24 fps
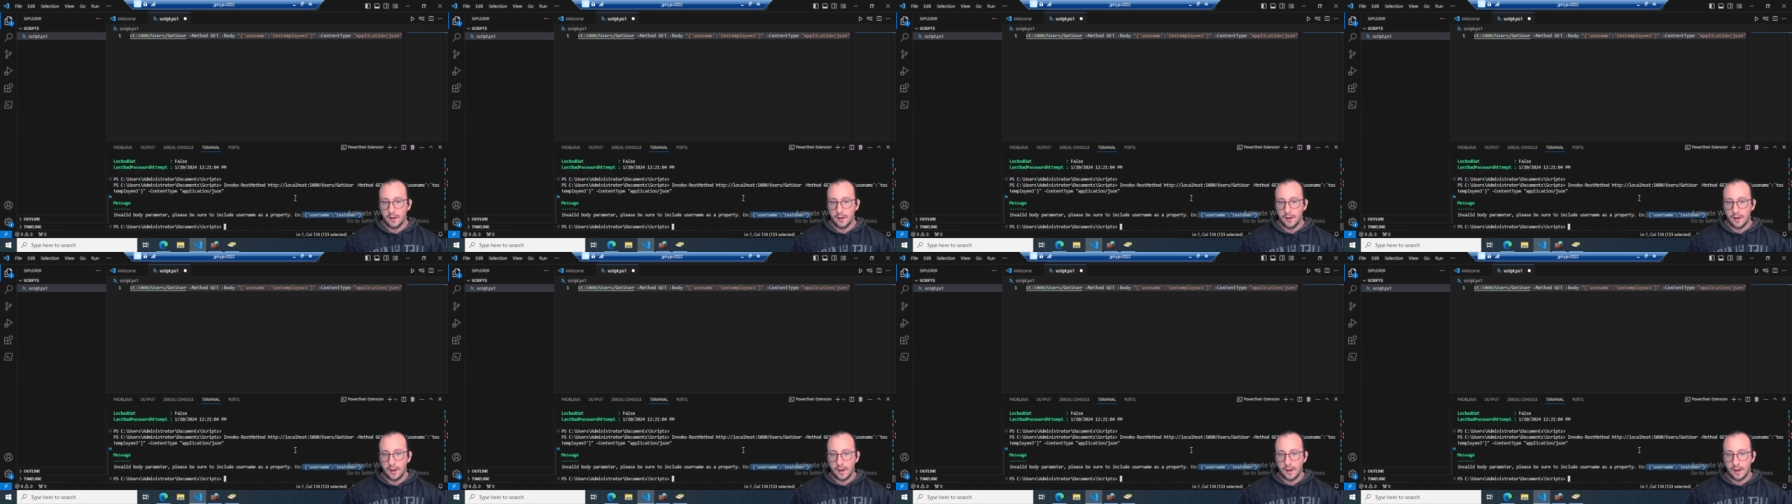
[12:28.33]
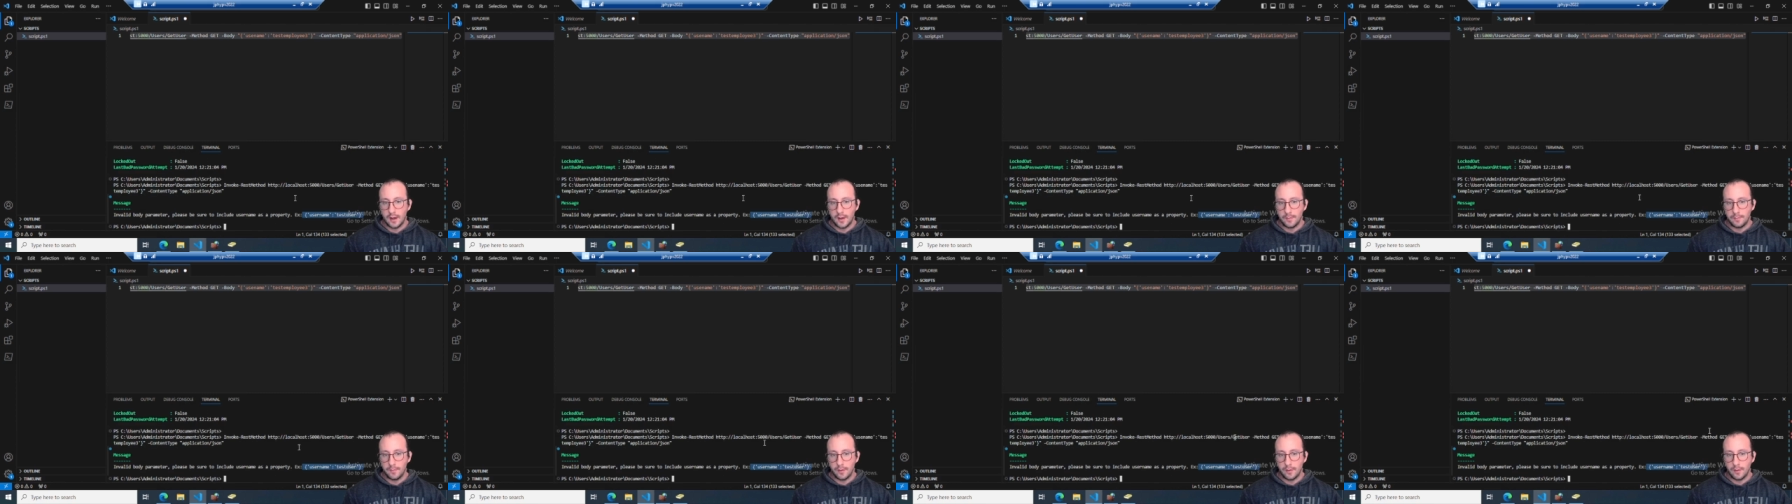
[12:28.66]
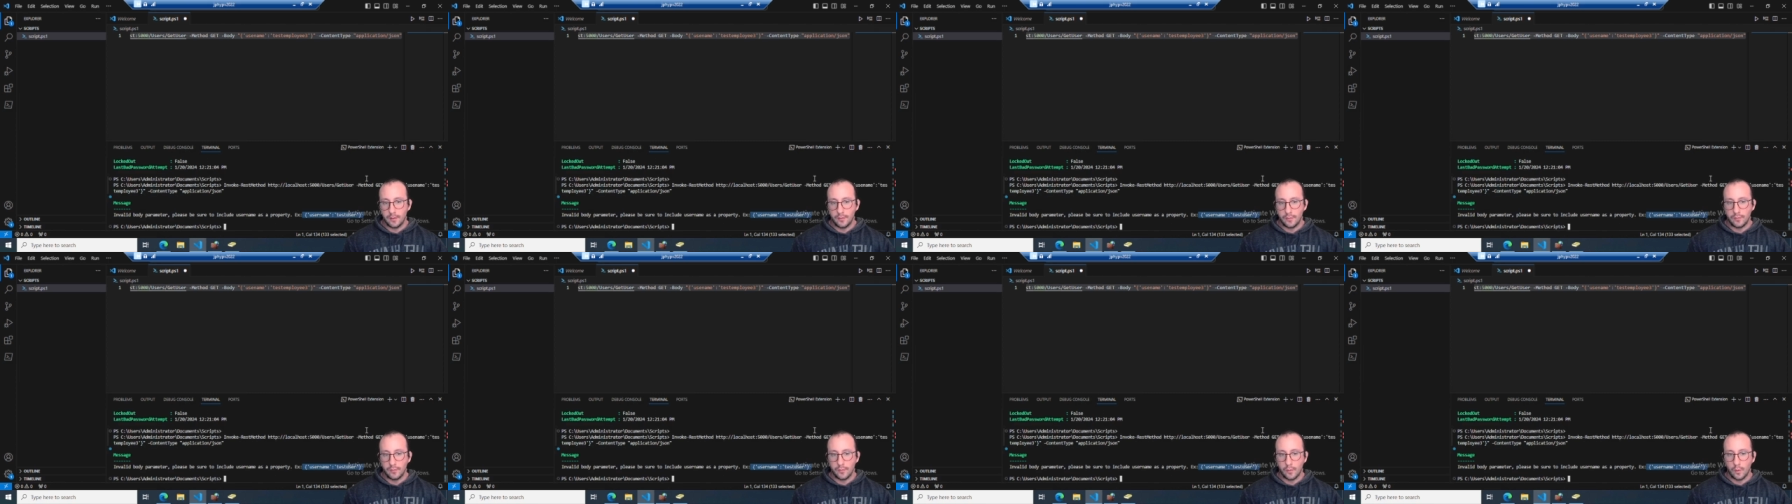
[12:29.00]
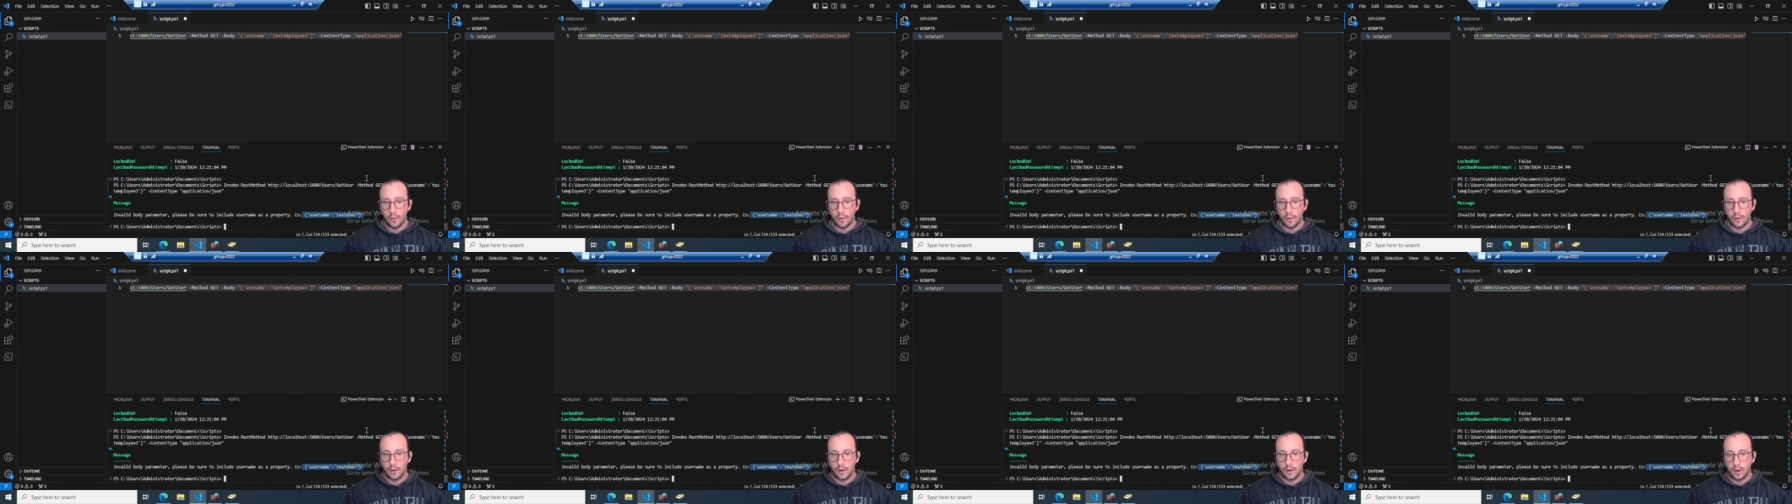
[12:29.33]

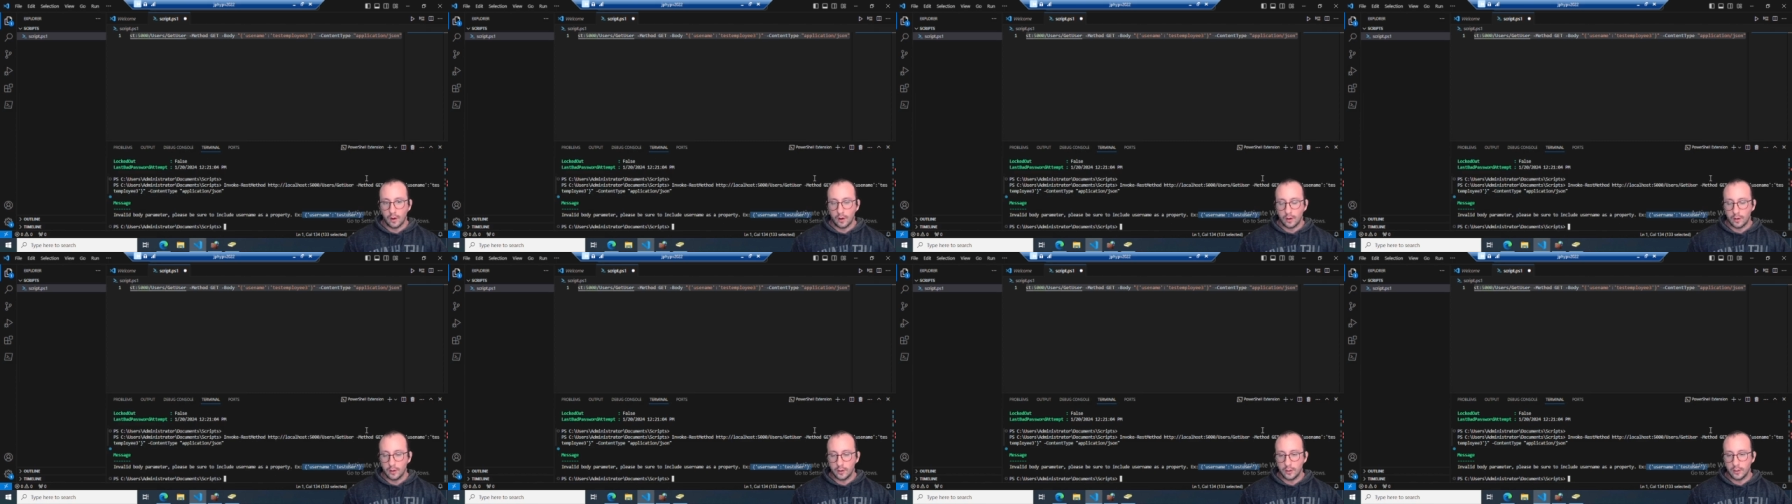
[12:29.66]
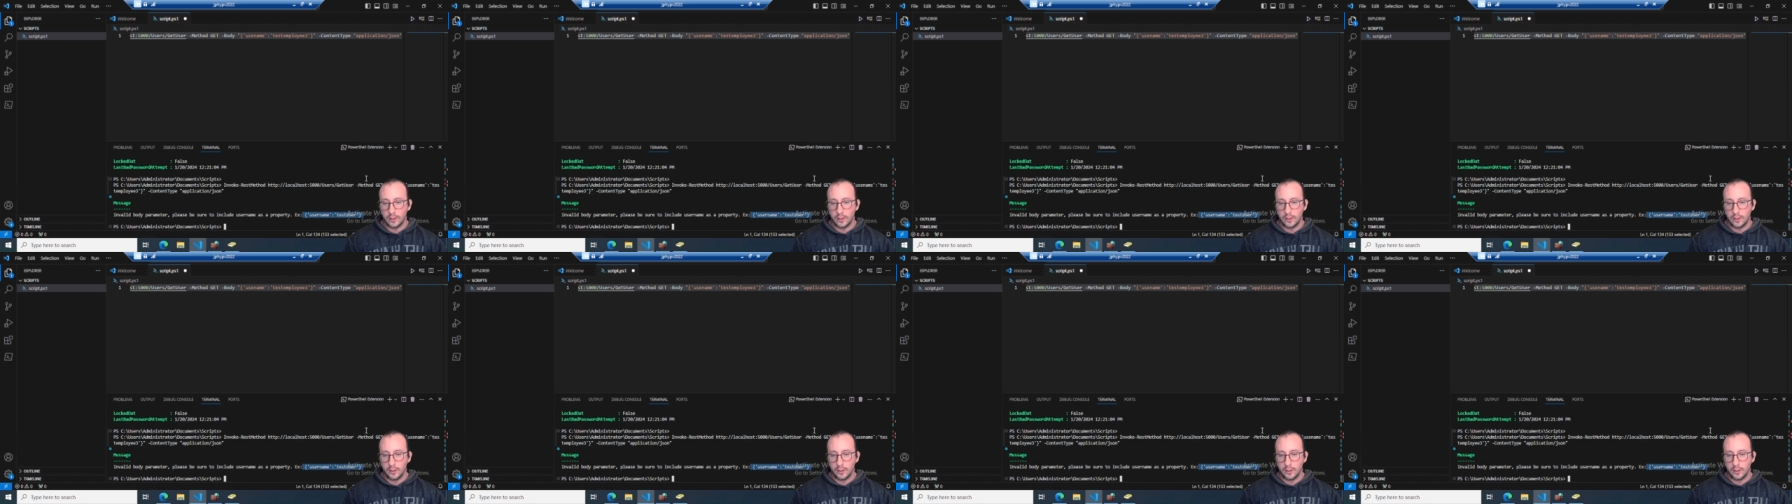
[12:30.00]
for our